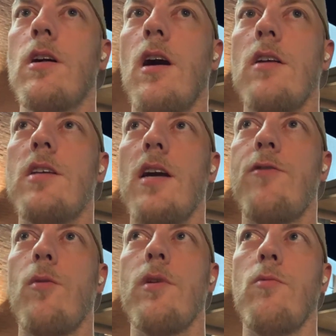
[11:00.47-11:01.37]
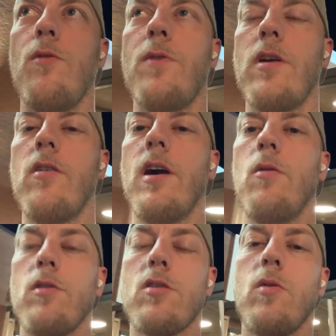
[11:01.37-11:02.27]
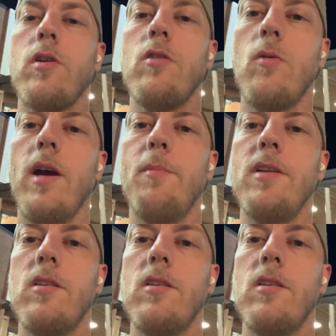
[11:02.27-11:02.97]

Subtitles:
contact form and we'll figure it out. We'll square you away. But